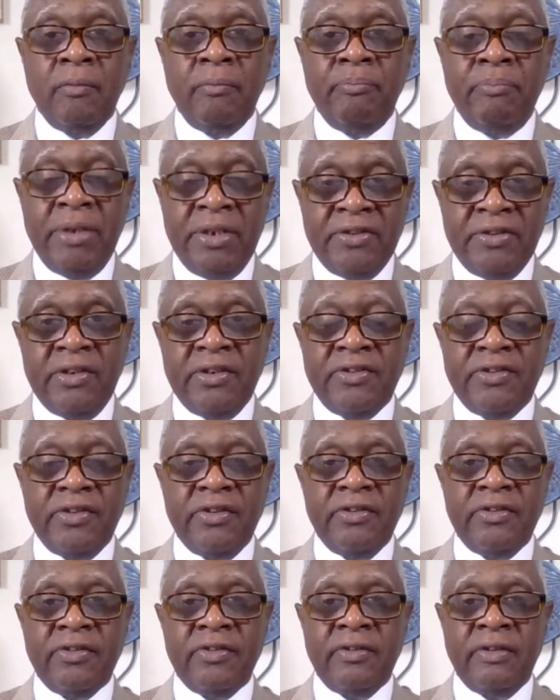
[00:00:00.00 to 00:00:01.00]

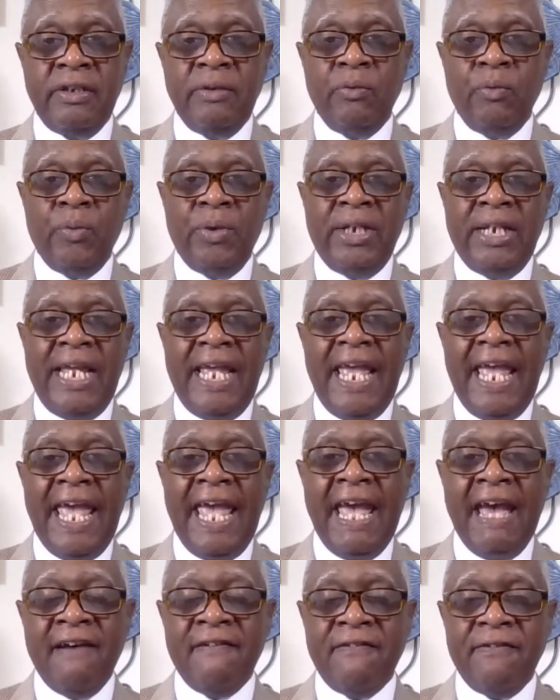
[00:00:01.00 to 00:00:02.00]
businesses, when they
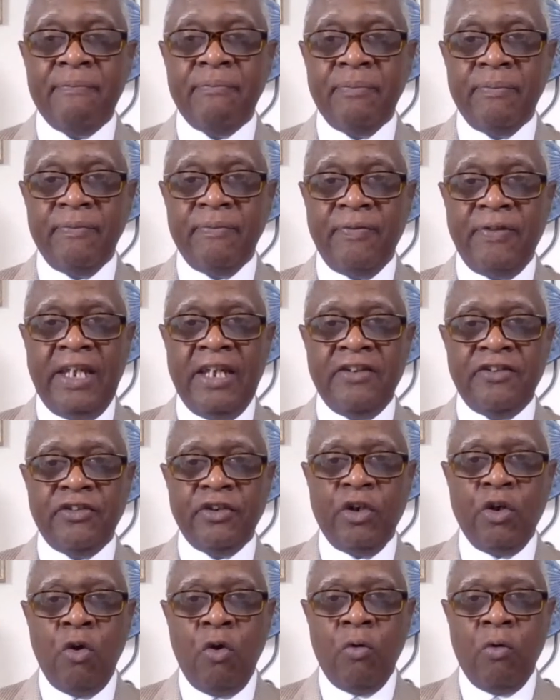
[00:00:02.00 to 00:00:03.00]
have things to
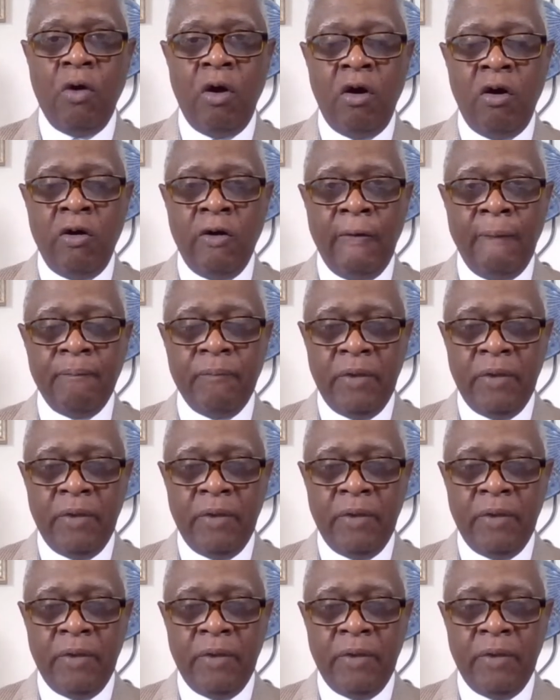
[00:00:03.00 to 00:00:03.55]
go wrong,